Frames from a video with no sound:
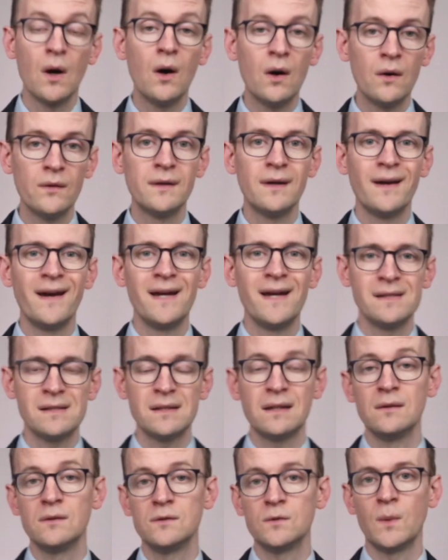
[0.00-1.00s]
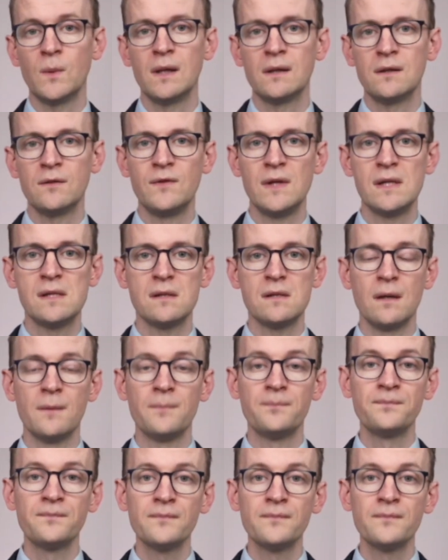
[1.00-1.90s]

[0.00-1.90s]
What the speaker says: on a skilled worker visa.